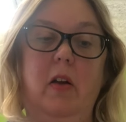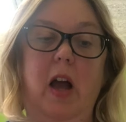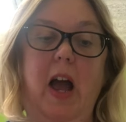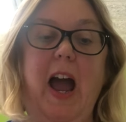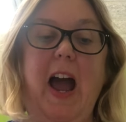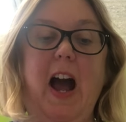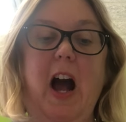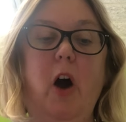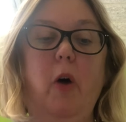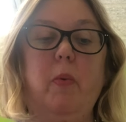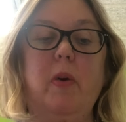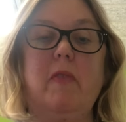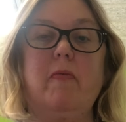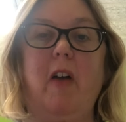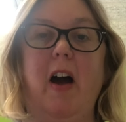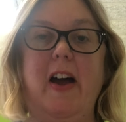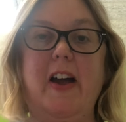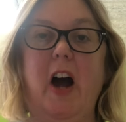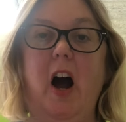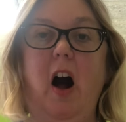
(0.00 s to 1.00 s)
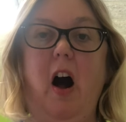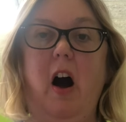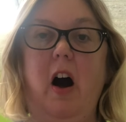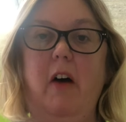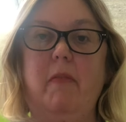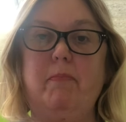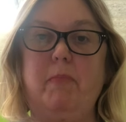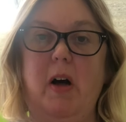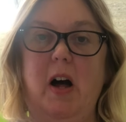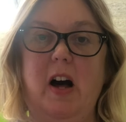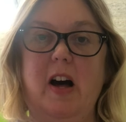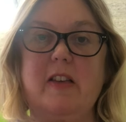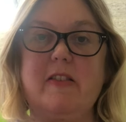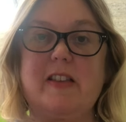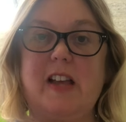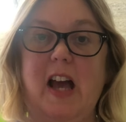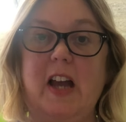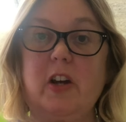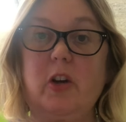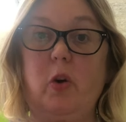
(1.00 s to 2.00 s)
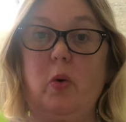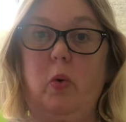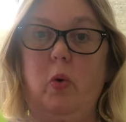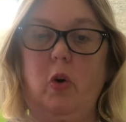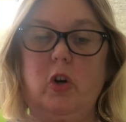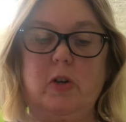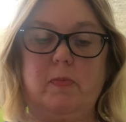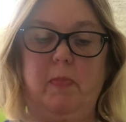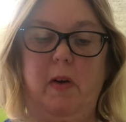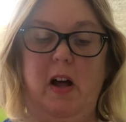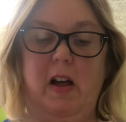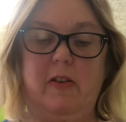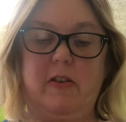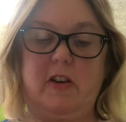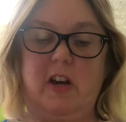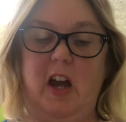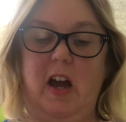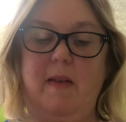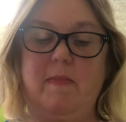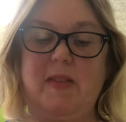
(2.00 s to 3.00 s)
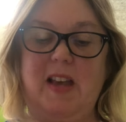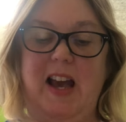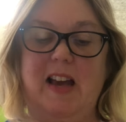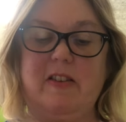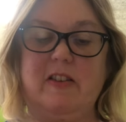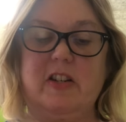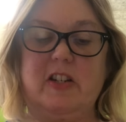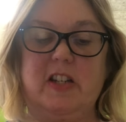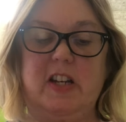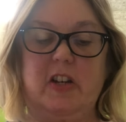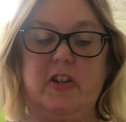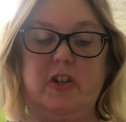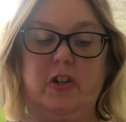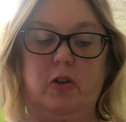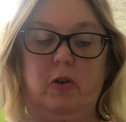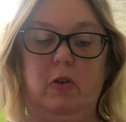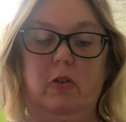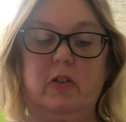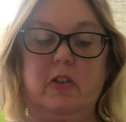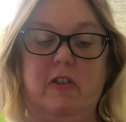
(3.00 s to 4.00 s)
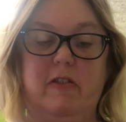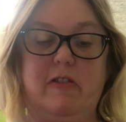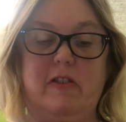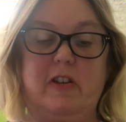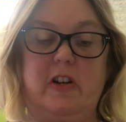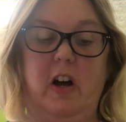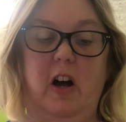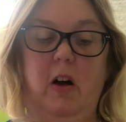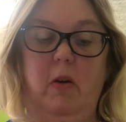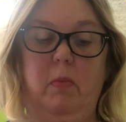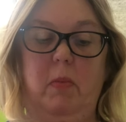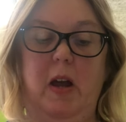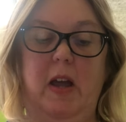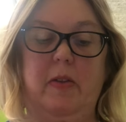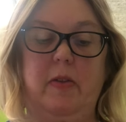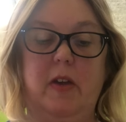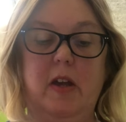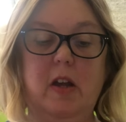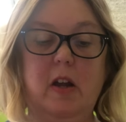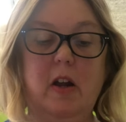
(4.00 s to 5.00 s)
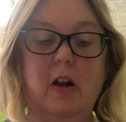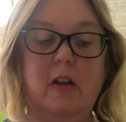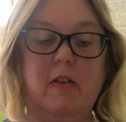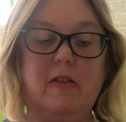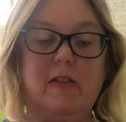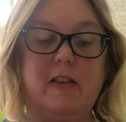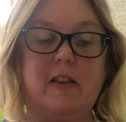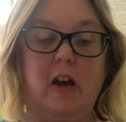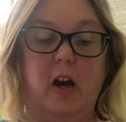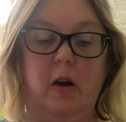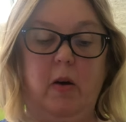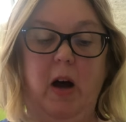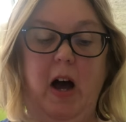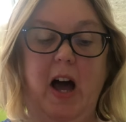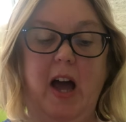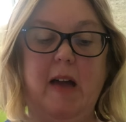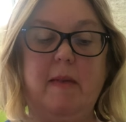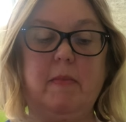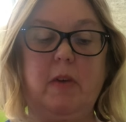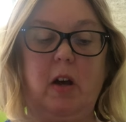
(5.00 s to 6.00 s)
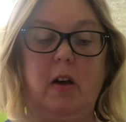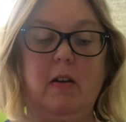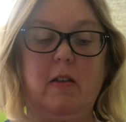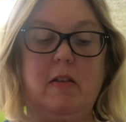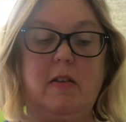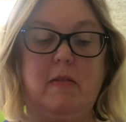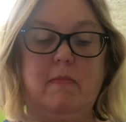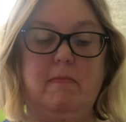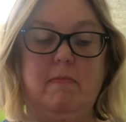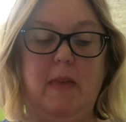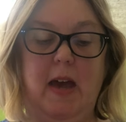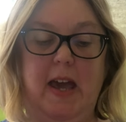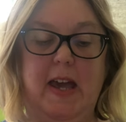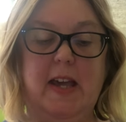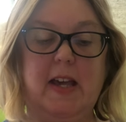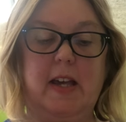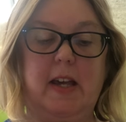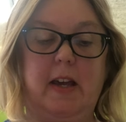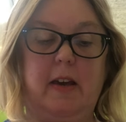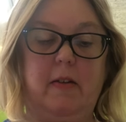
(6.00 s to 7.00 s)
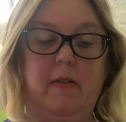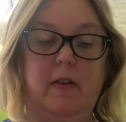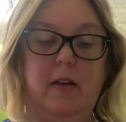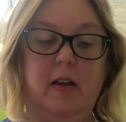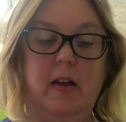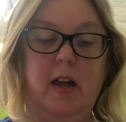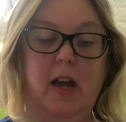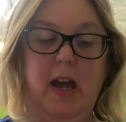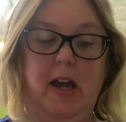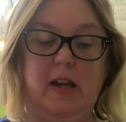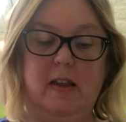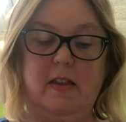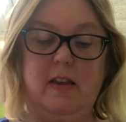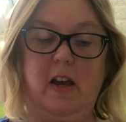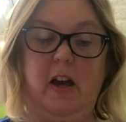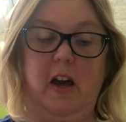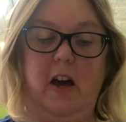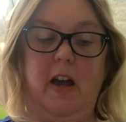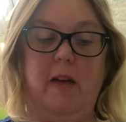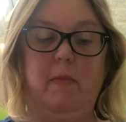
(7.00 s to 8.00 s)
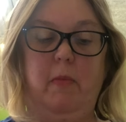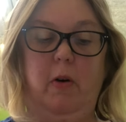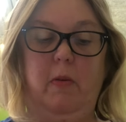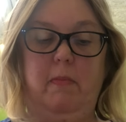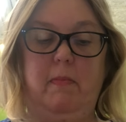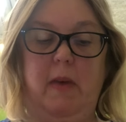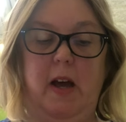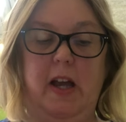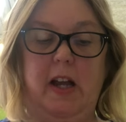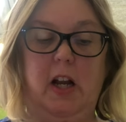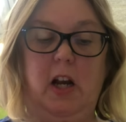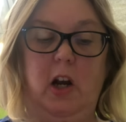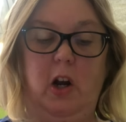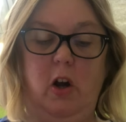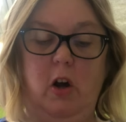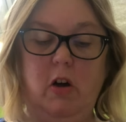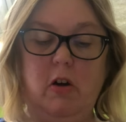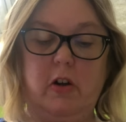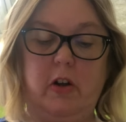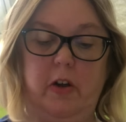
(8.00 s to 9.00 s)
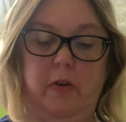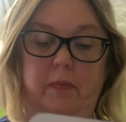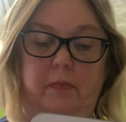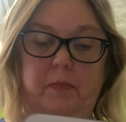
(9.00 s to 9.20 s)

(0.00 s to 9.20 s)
how we write half past and quarter past times as a digital to start with? So I am going to make a time on my clock.